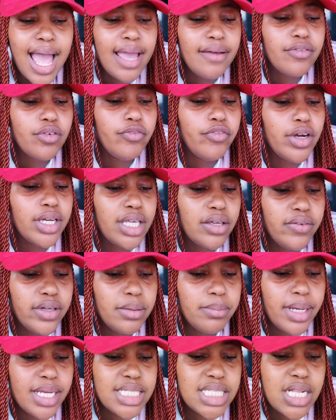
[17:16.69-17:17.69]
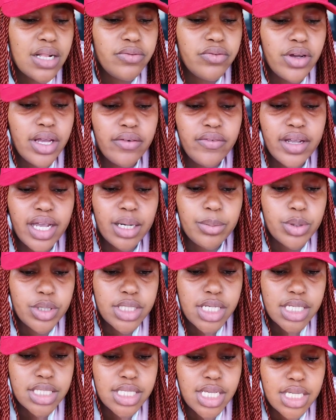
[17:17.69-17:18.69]
I have forgiven myself for having
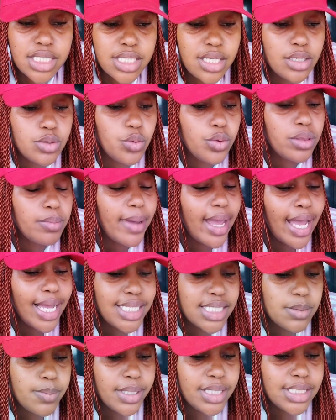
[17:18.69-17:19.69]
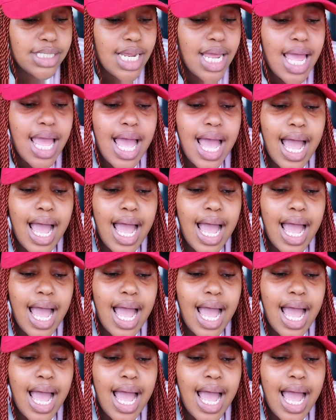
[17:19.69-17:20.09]
unprotected sex with my husband.